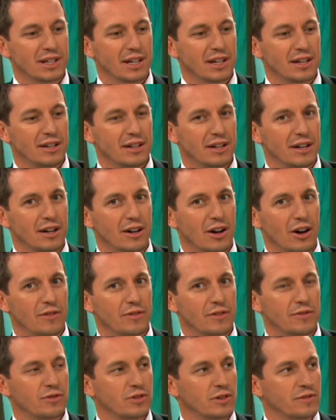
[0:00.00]
in uh,
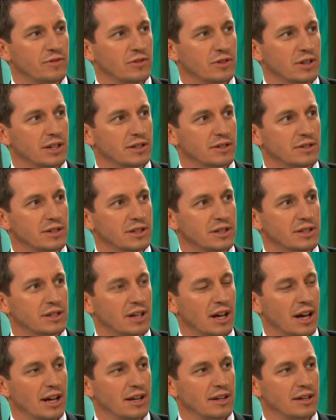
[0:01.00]
over 44 countries.
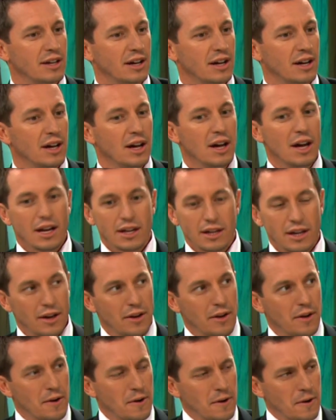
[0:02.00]
And, uh, and what's, the,
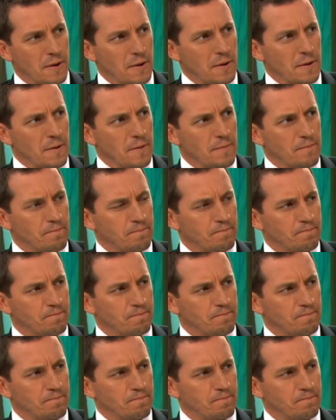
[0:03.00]
what's the overall goal?